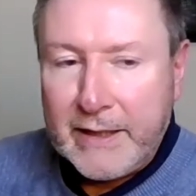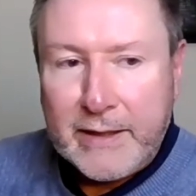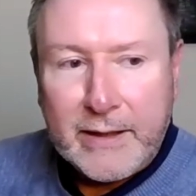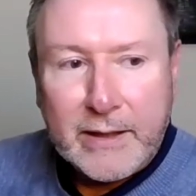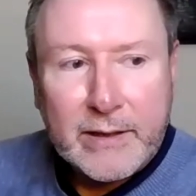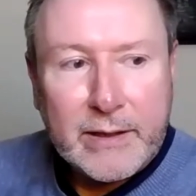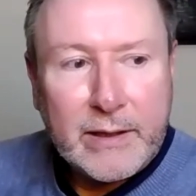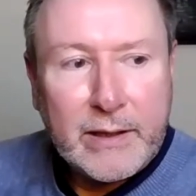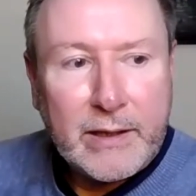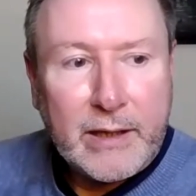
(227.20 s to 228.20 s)
The other thing
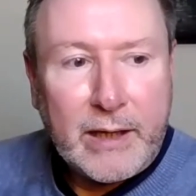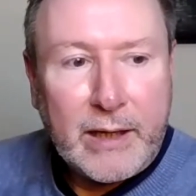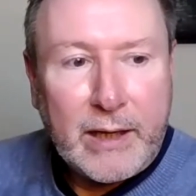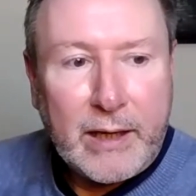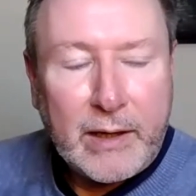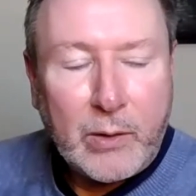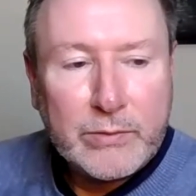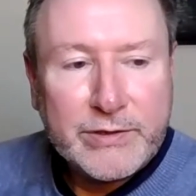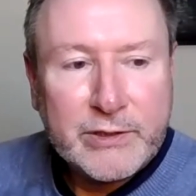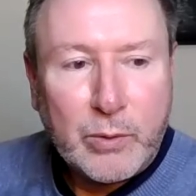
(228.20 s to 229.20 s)
that I
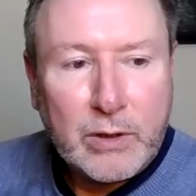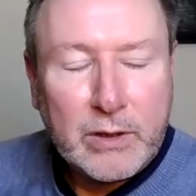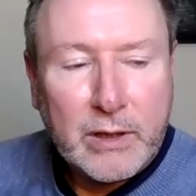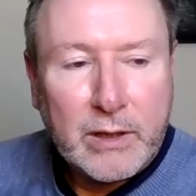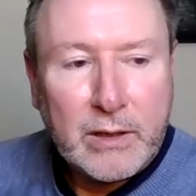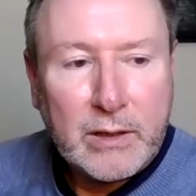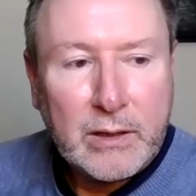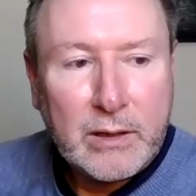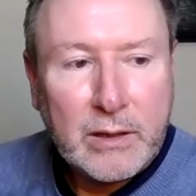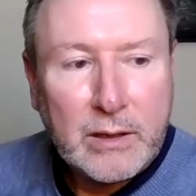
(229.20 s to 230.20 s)
also want to
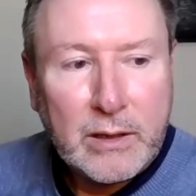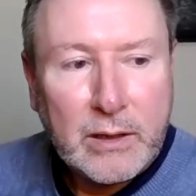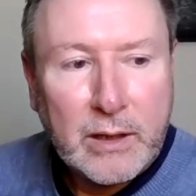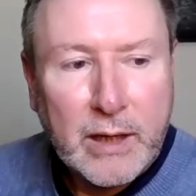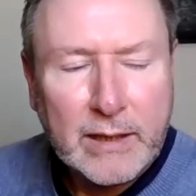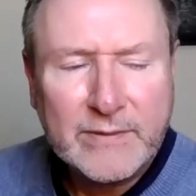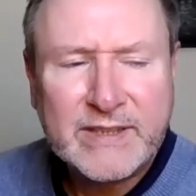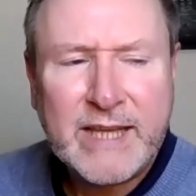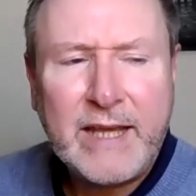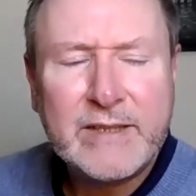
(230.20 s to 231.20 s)
kind
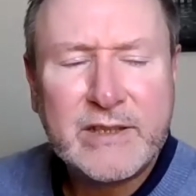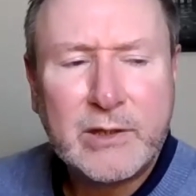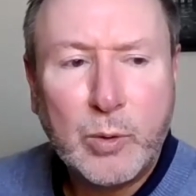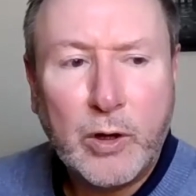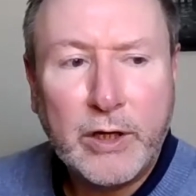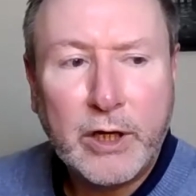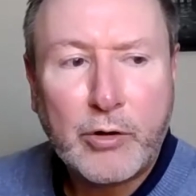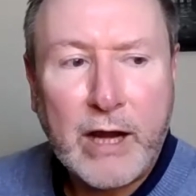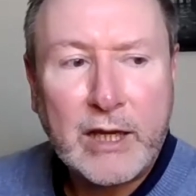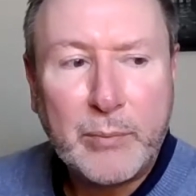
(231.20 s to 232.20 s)
of say is the word
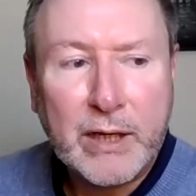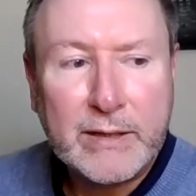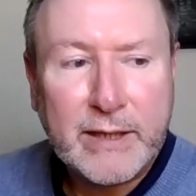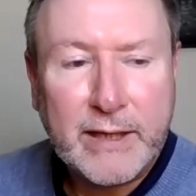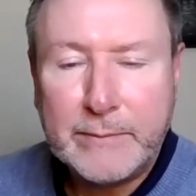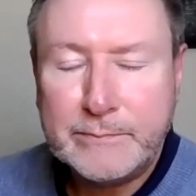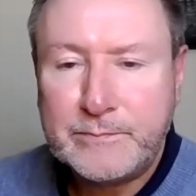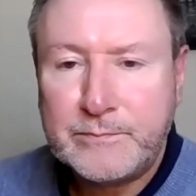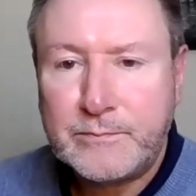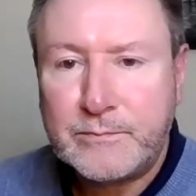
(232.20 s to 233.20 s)
credibility
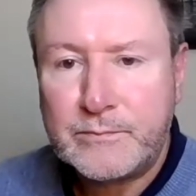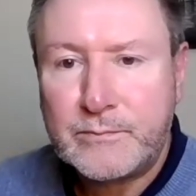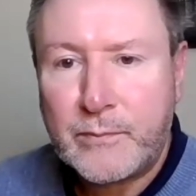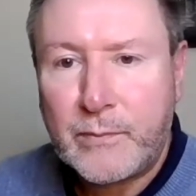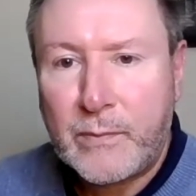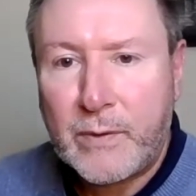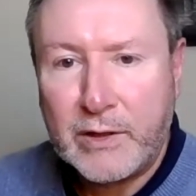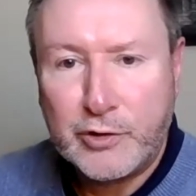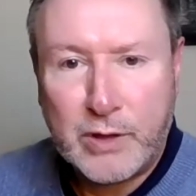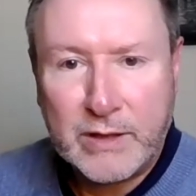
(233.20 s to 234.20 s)

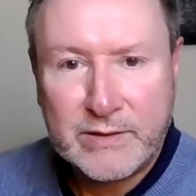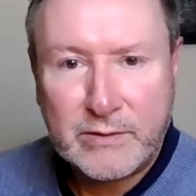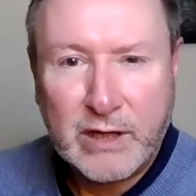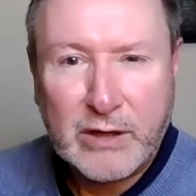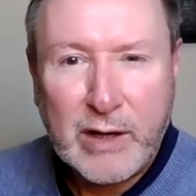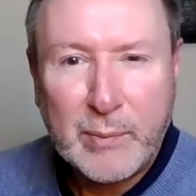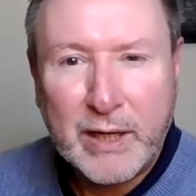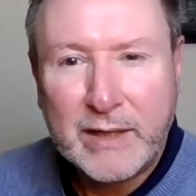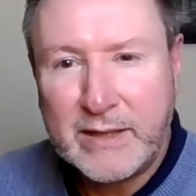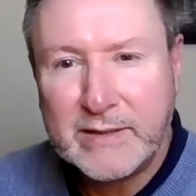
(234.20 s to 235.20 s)
and trust. And
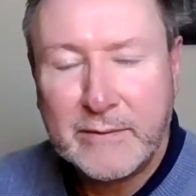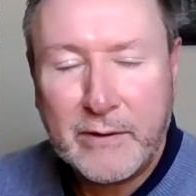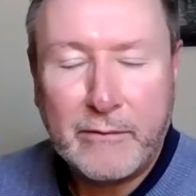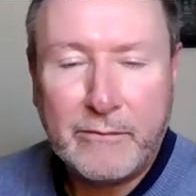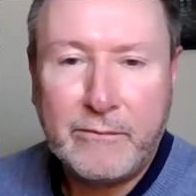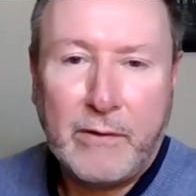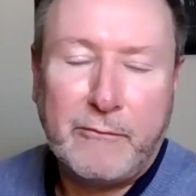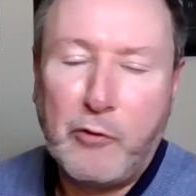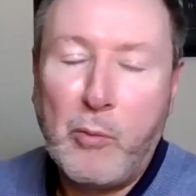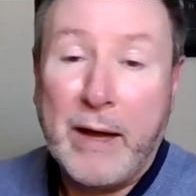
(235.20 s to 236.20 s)
credibility is a
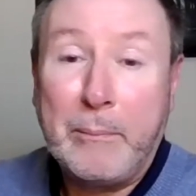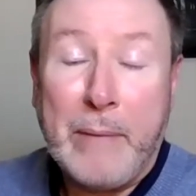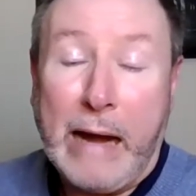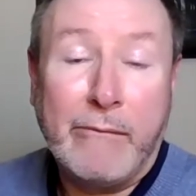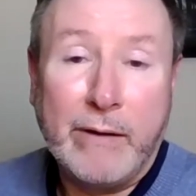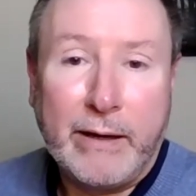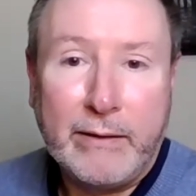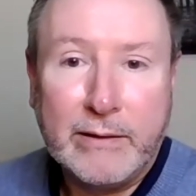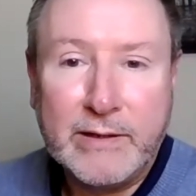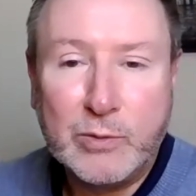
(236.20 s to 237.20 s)
format,
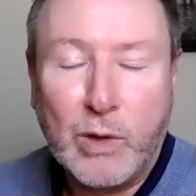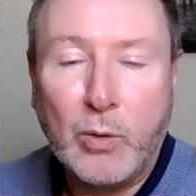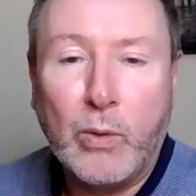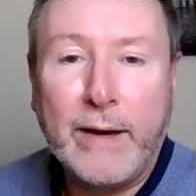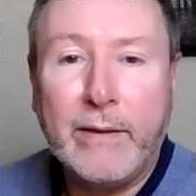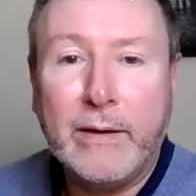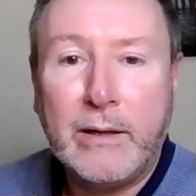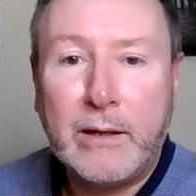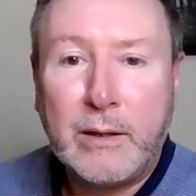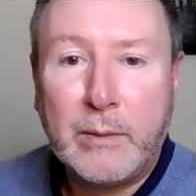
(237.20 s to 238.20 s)
apparently, that is one way
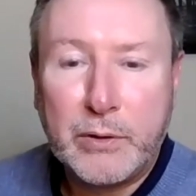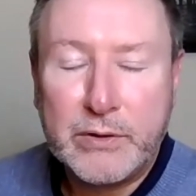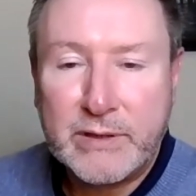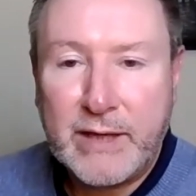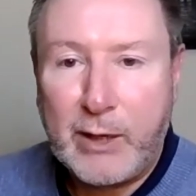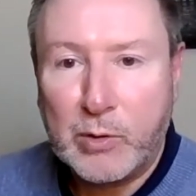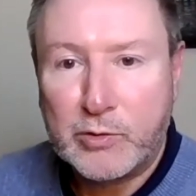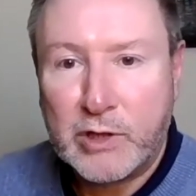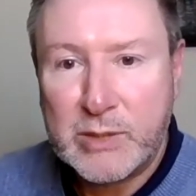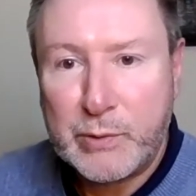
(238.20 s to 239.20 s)
that person A
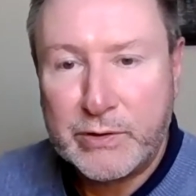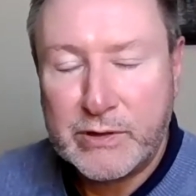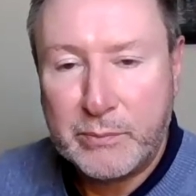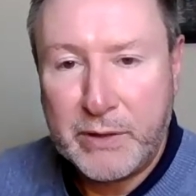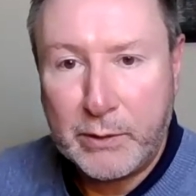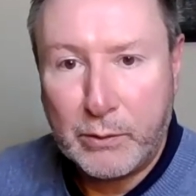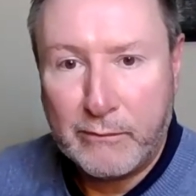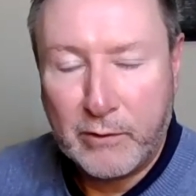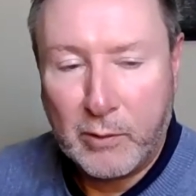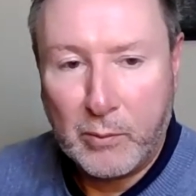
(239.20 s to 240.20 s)
will trust person B an
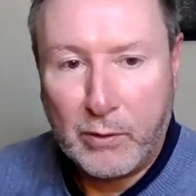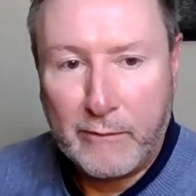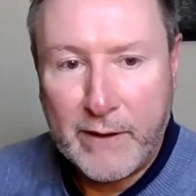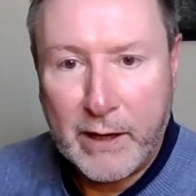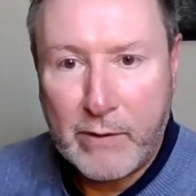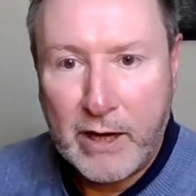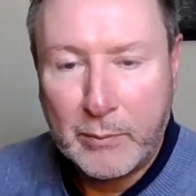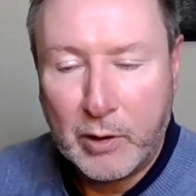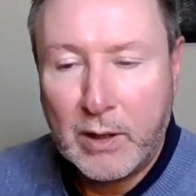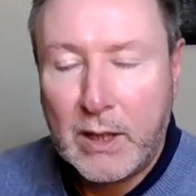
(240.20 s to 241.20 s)
awful lot more if they're
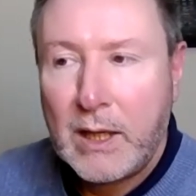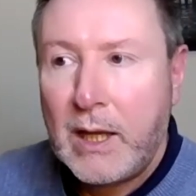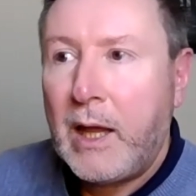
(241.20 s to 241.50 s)
credible.